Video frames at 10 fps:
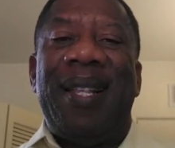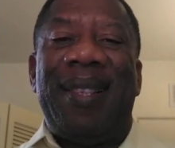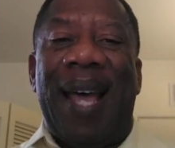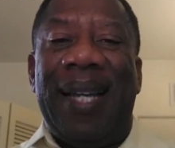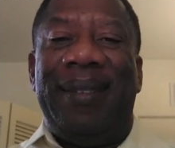
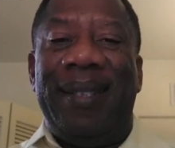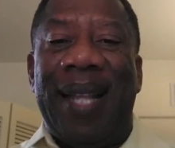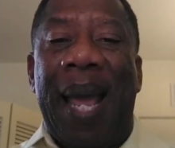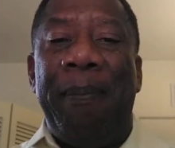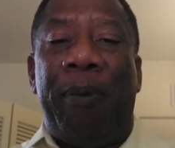
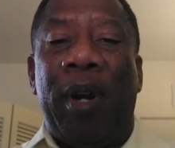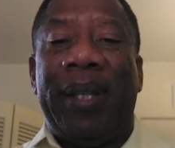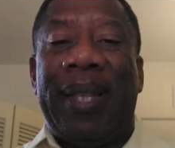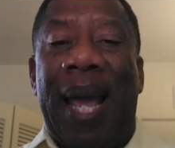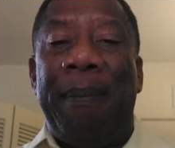
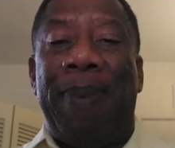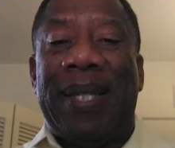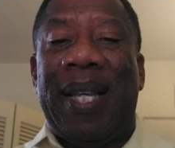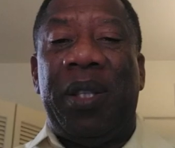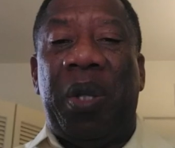
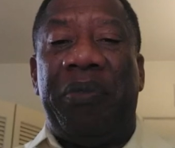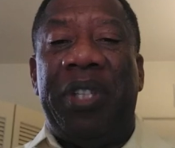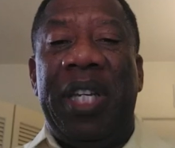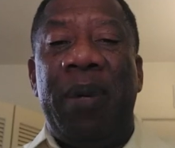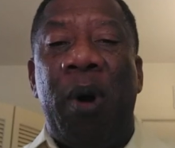99.9% of
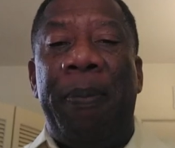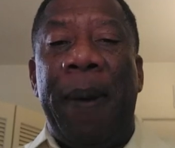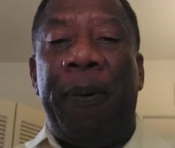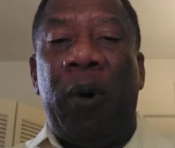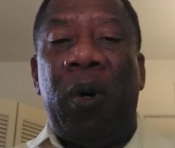the Igbo
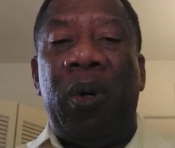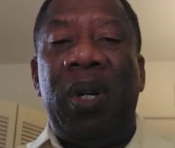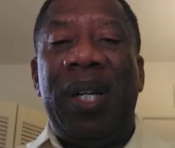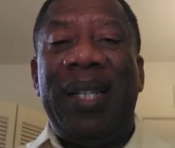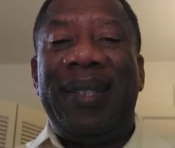people
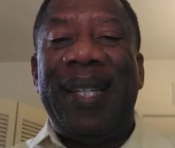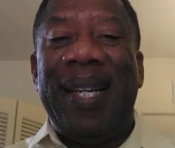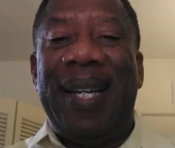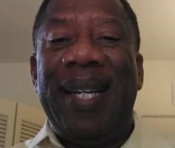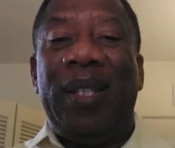
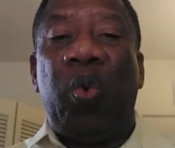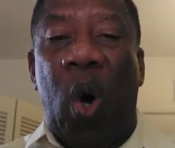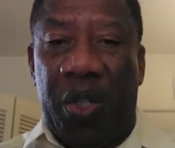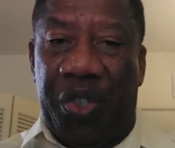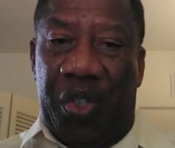think it
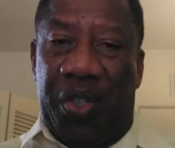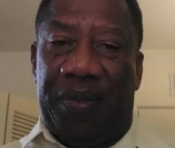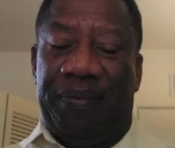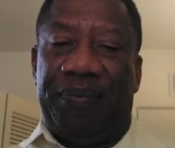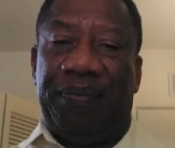was.
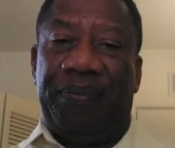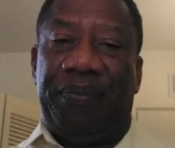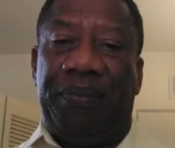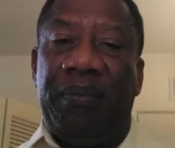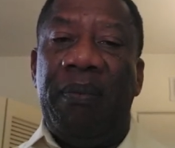
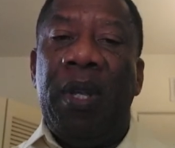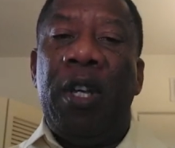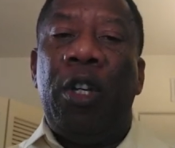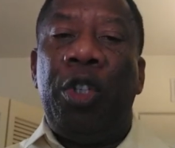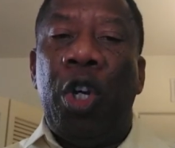
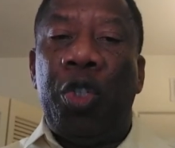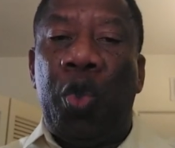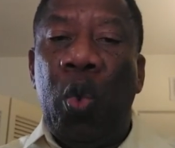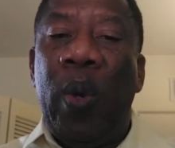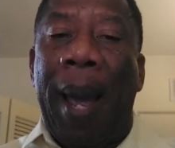The
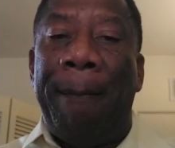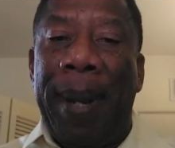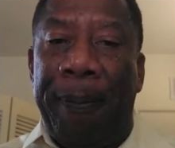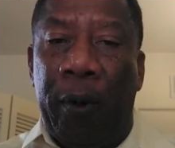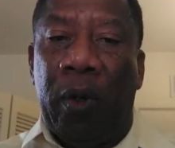Osu were
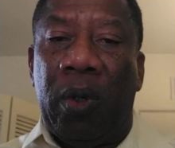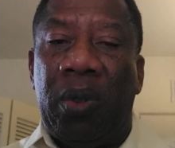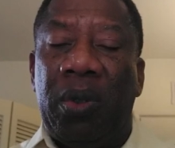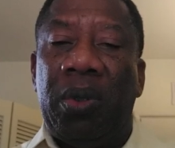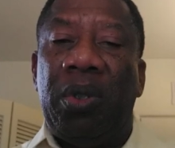people
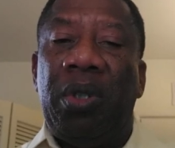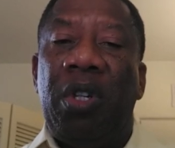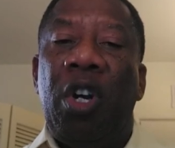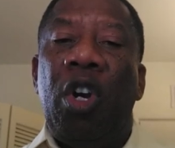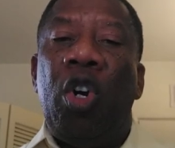
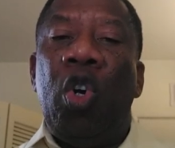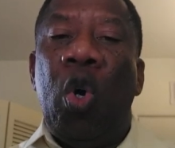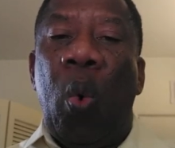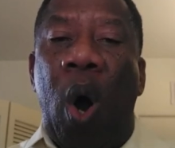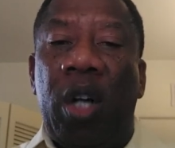
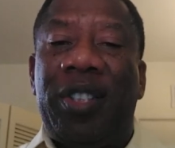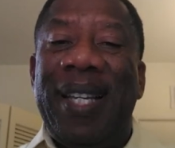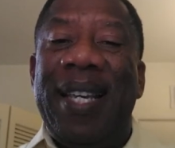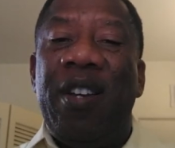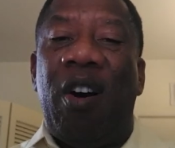who walked
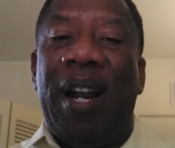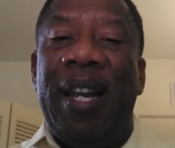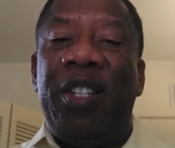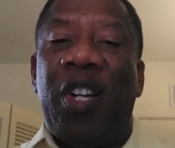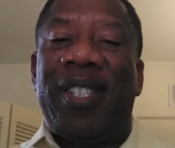in your
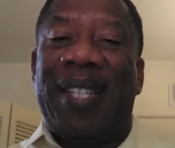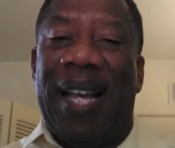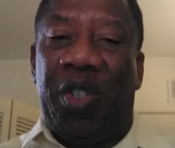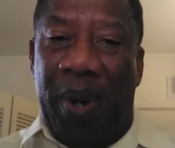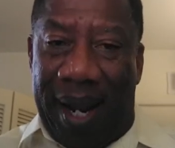religious
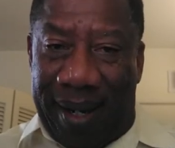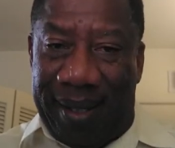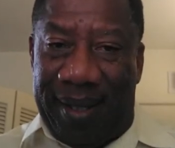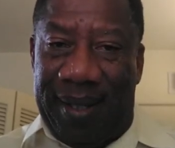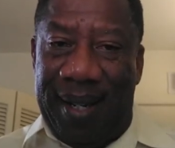
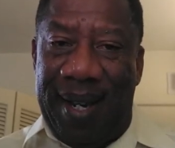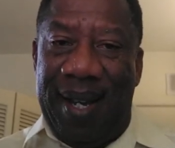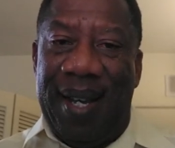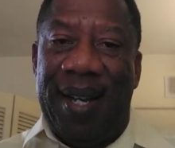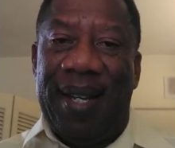sanctuaries.
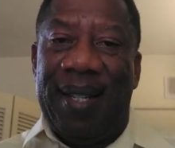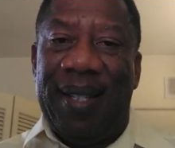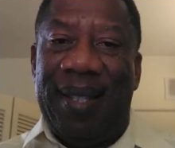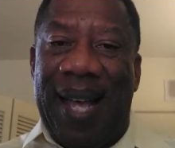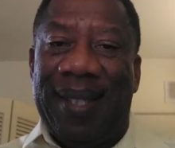
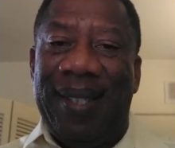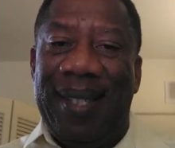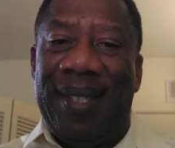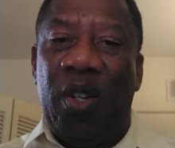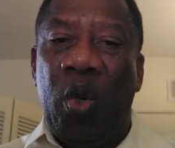That
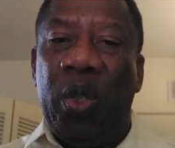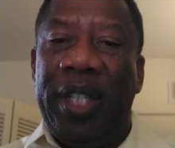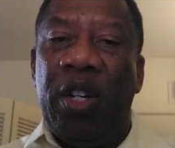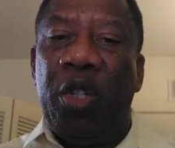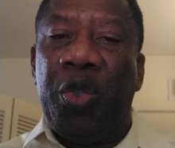is who
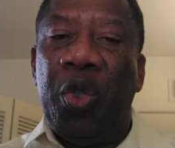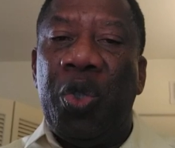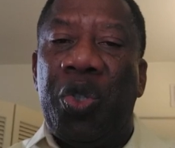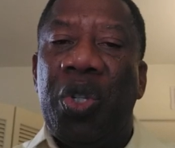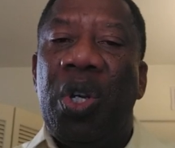the
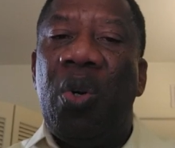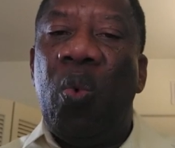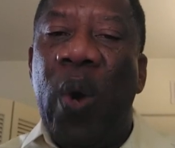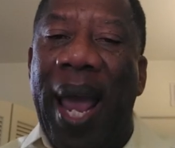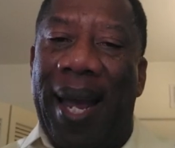Osus
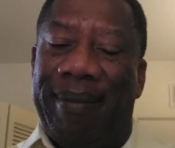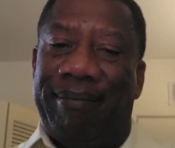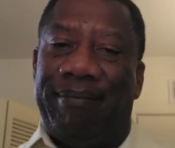were.